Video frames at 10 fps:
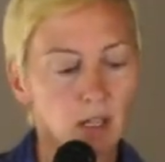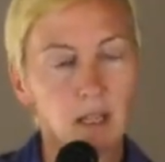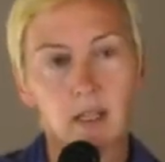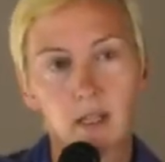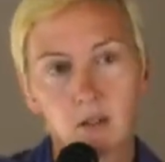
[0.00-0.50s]

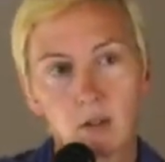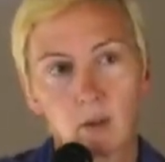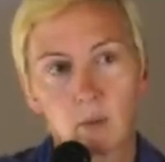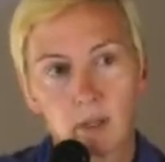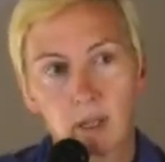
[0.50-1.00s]
that they can
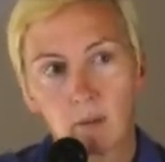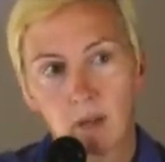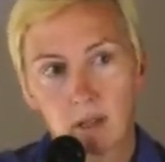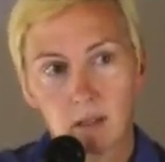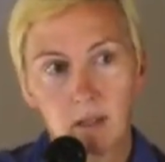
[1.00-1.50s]
start working
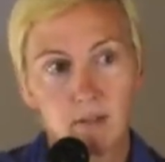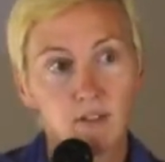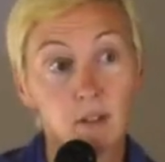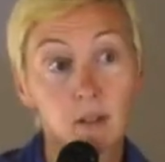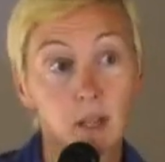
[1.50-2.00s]
with us and they
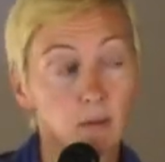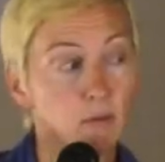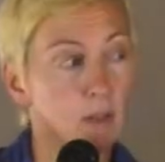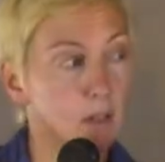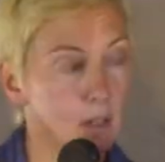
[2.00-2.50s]
feel
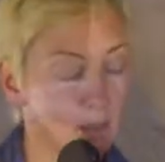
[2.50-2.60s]
safe with